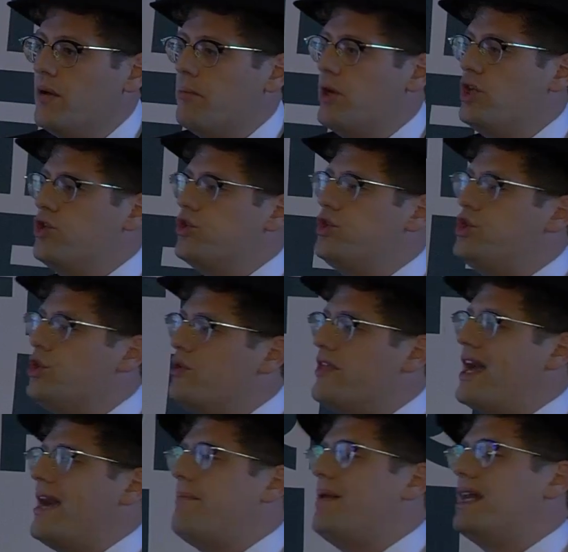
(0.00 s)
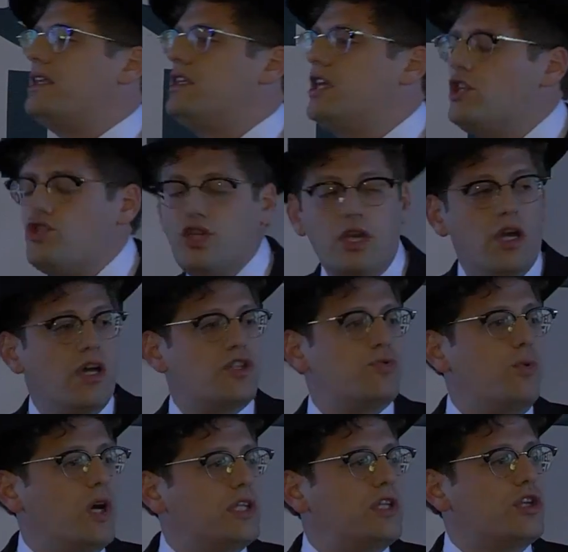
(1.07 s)
But you do that by teaching us
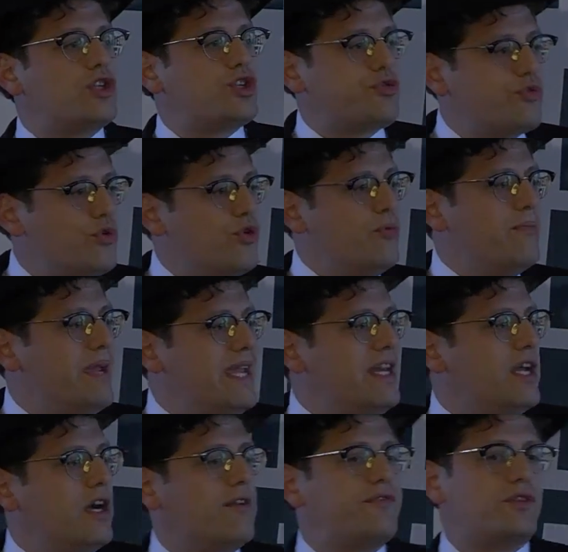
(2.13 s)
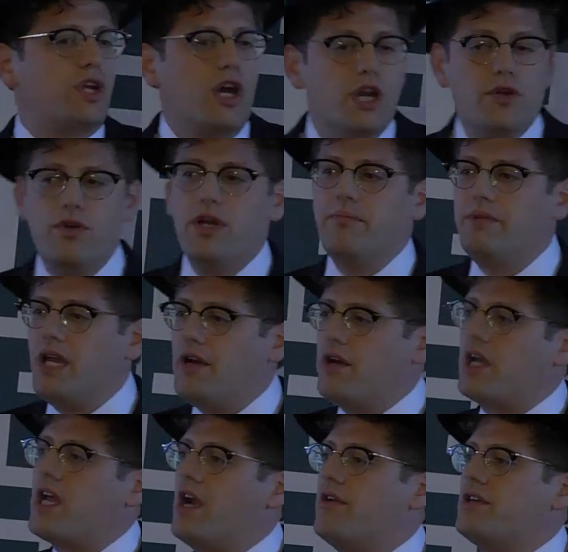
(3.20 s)
what the true meaning of Torah and
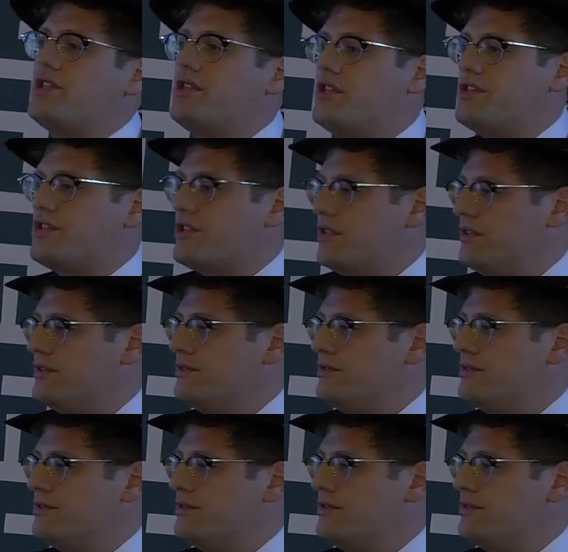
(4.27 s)
Derech Eretz is.